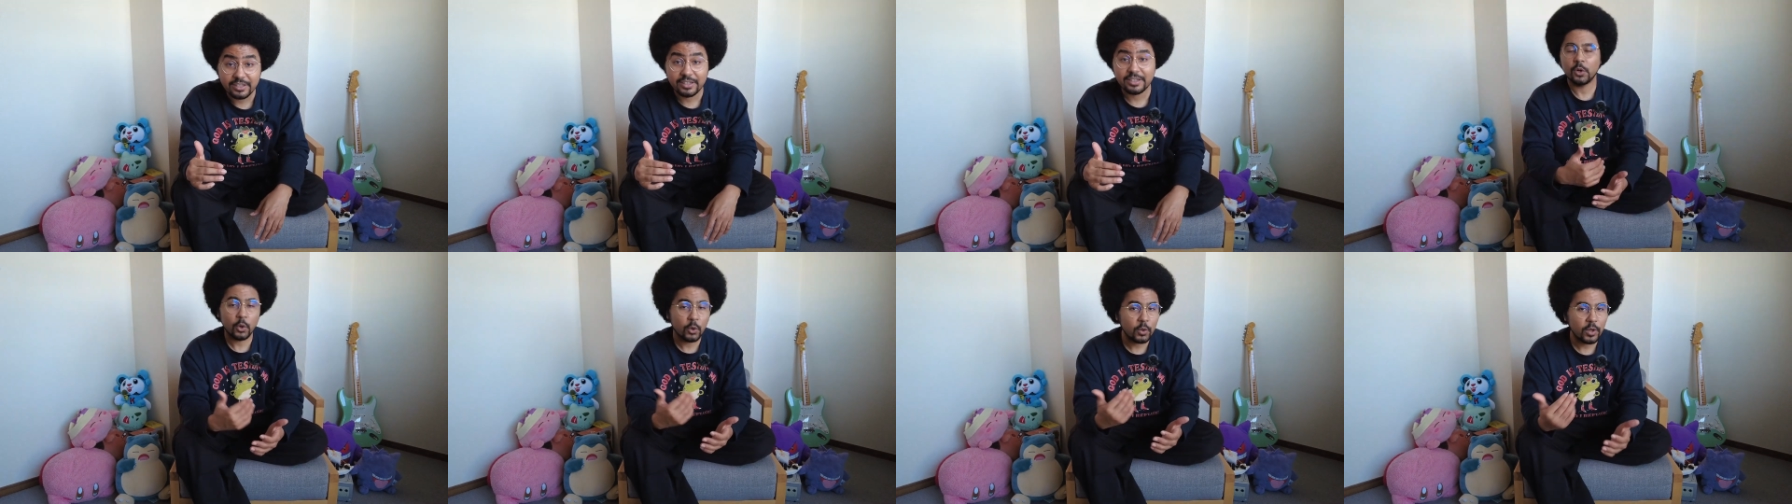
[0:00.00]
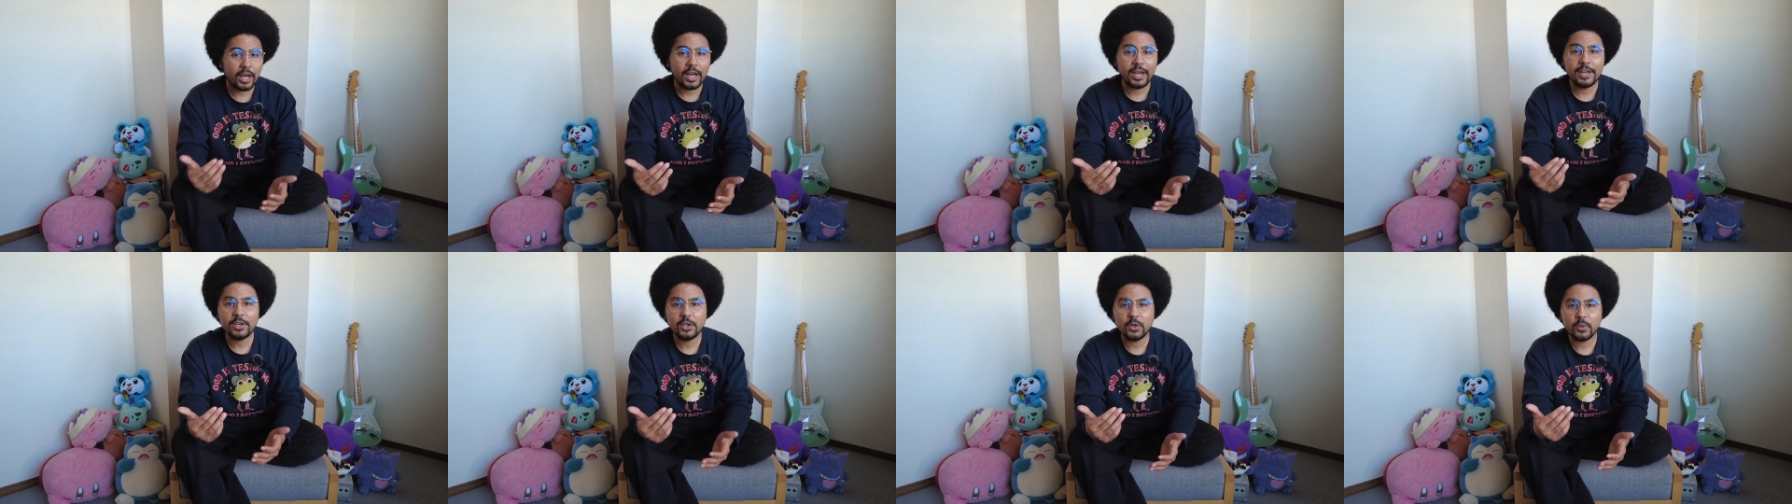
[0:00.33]

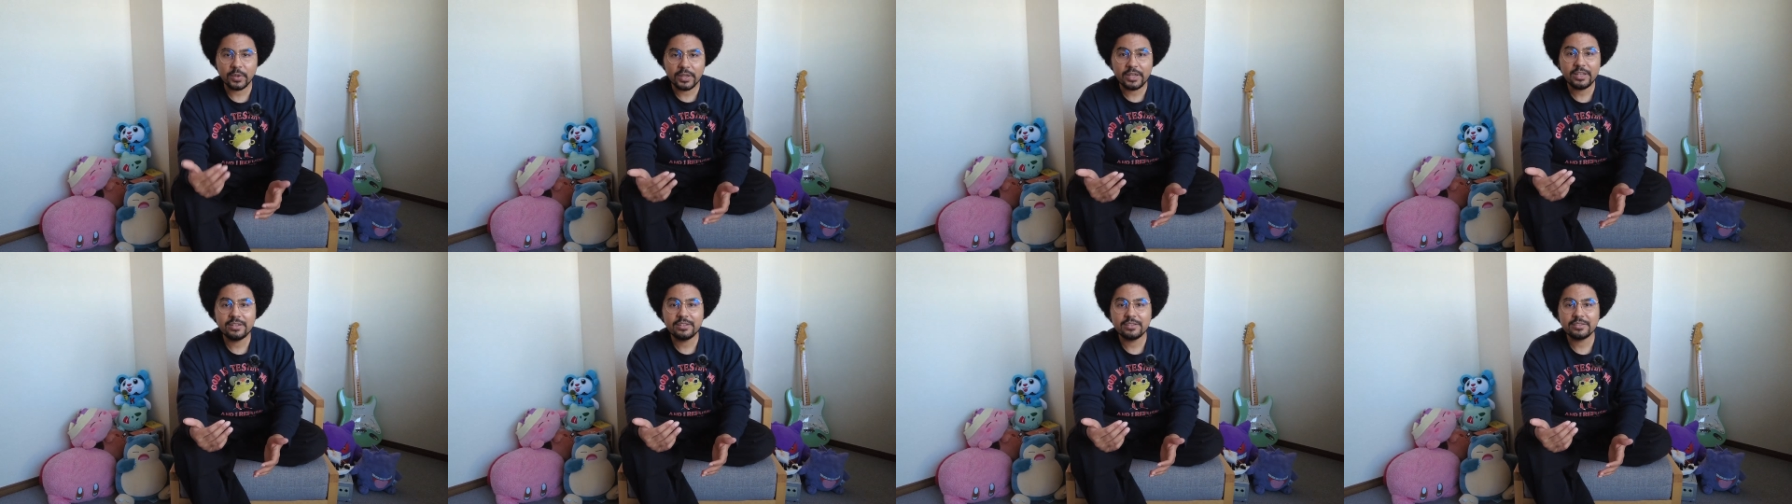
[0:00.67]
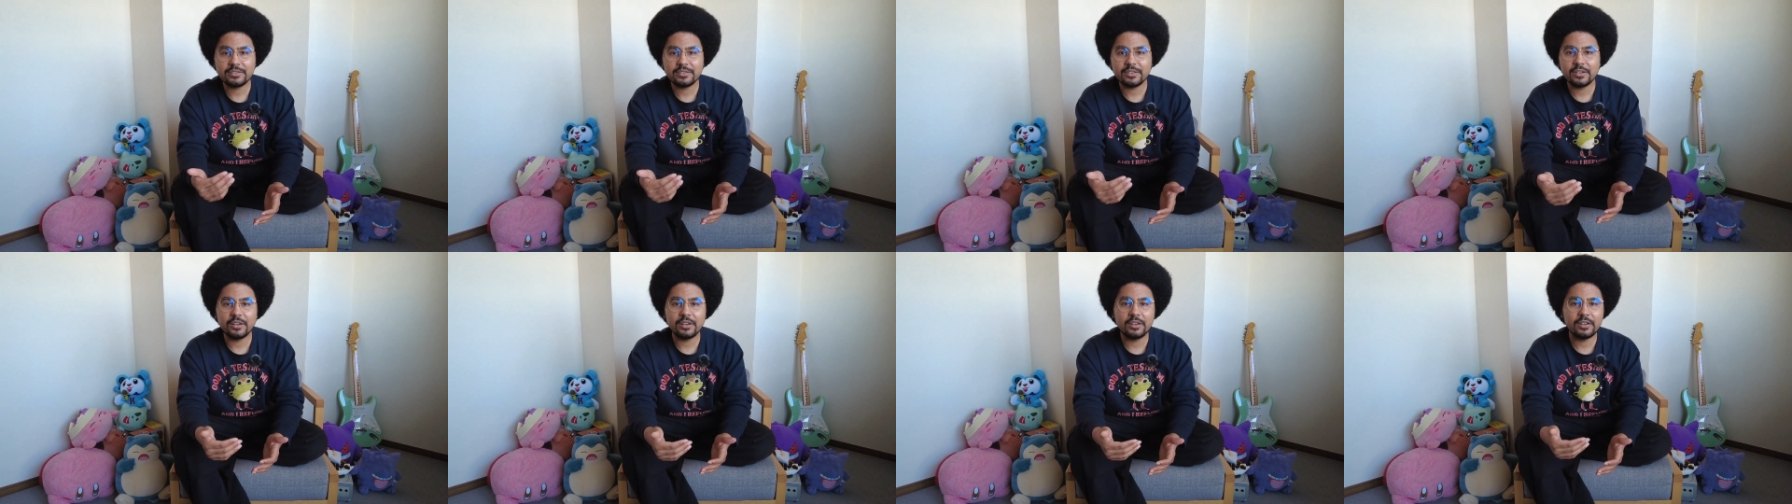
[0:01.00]
Hokkaido
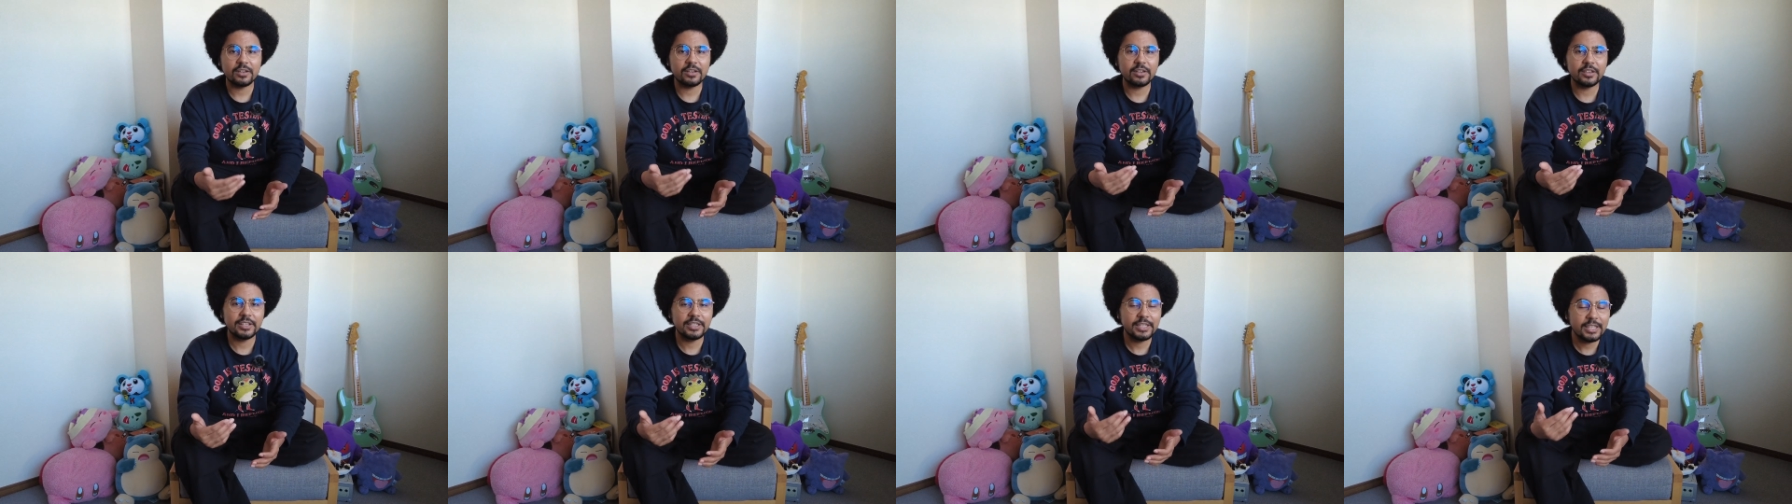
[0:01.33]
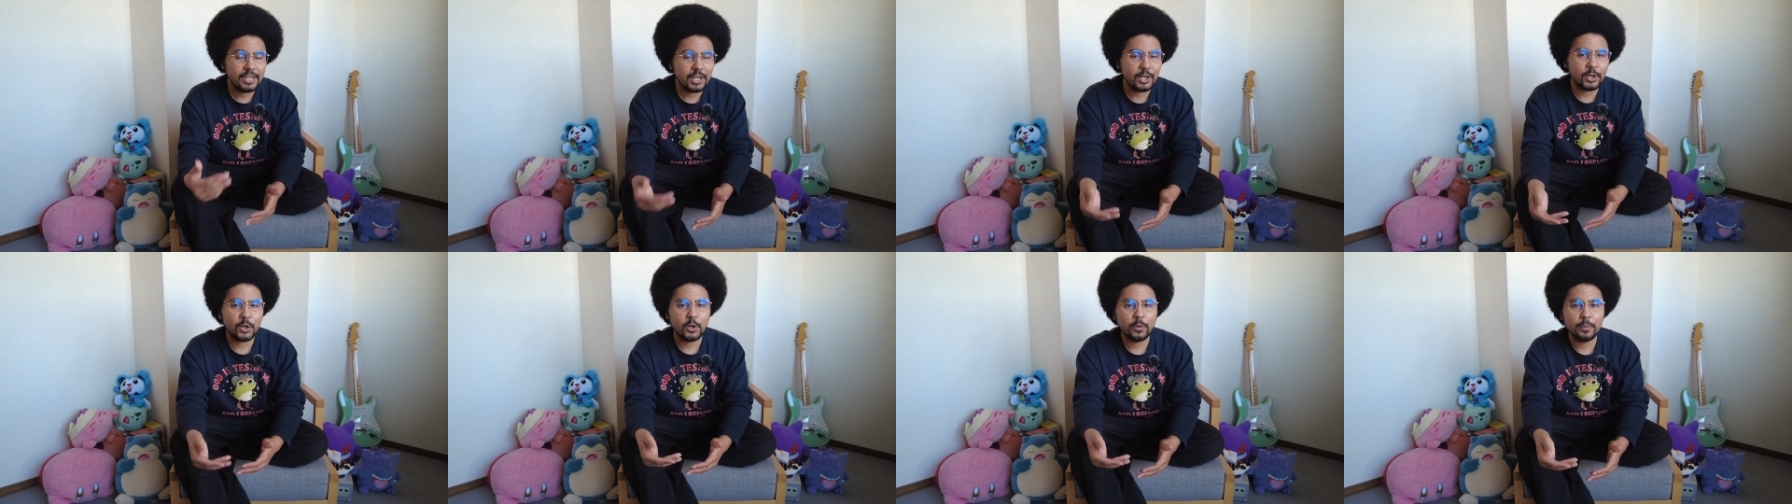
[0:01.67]
is an
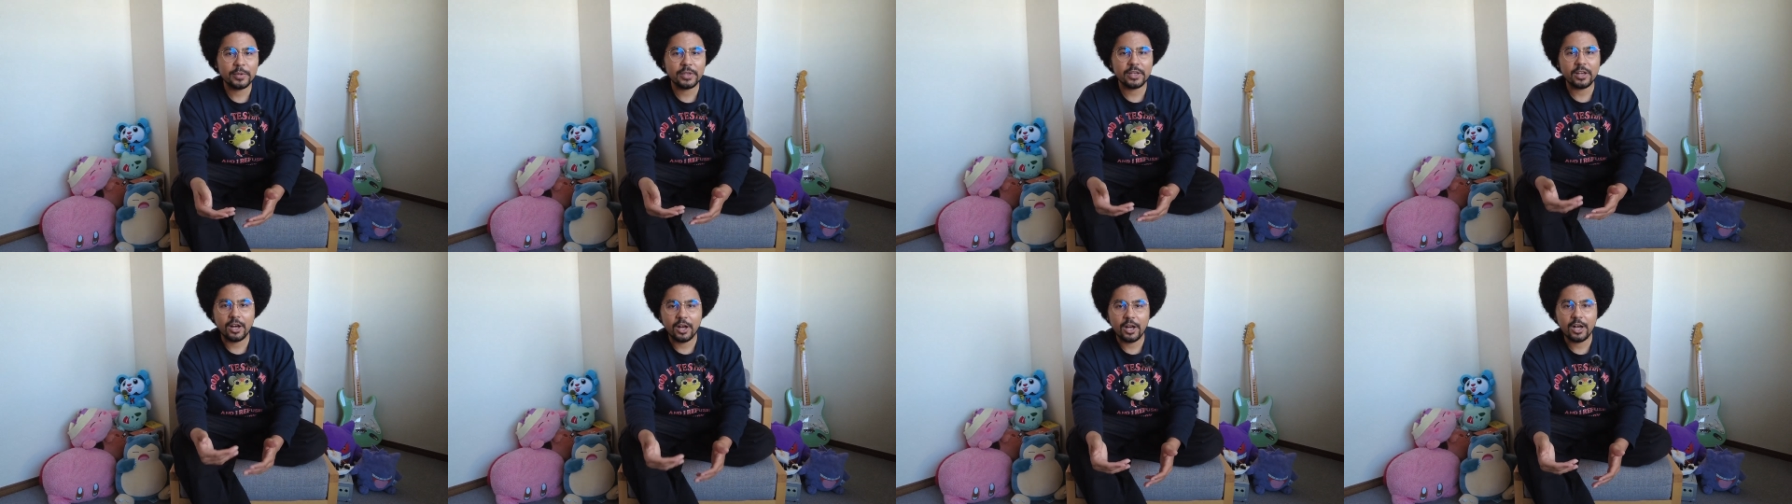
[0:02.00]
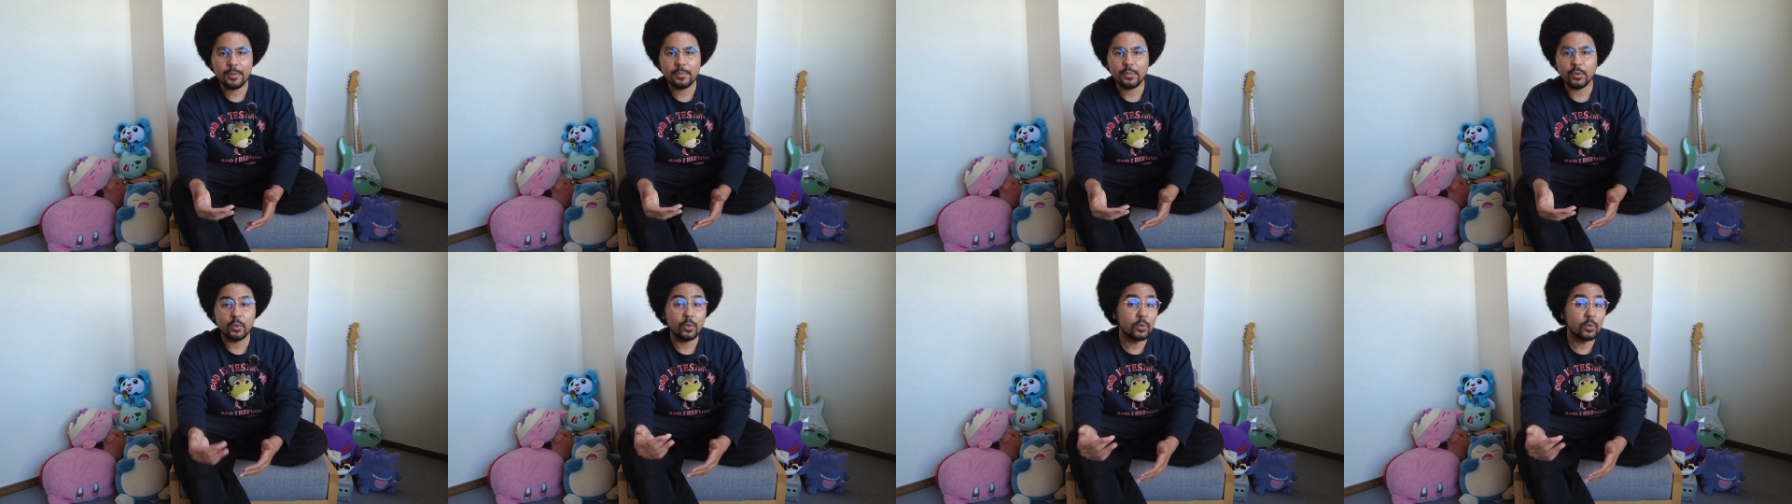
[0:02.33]
economic hub